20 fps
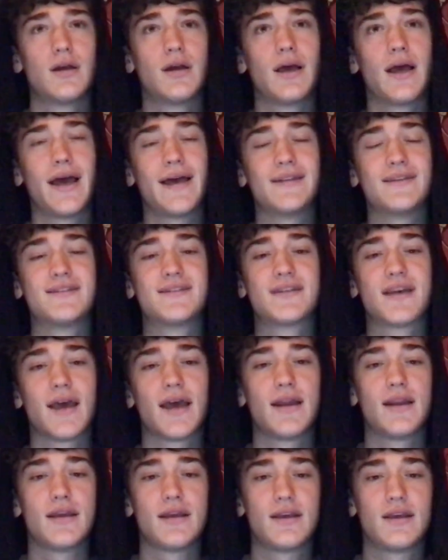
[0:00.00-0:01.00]
had
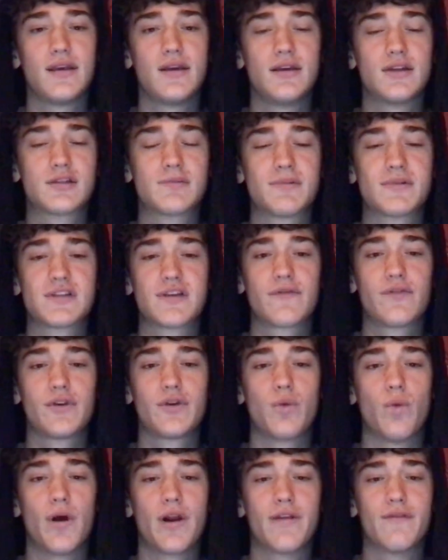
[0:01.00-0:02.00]
said he specifically
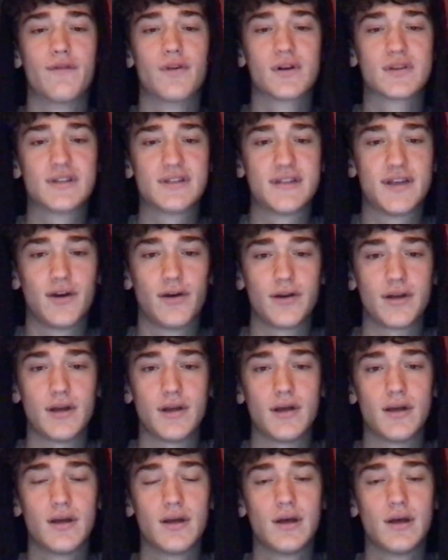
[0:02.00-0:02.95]
wanted versatility.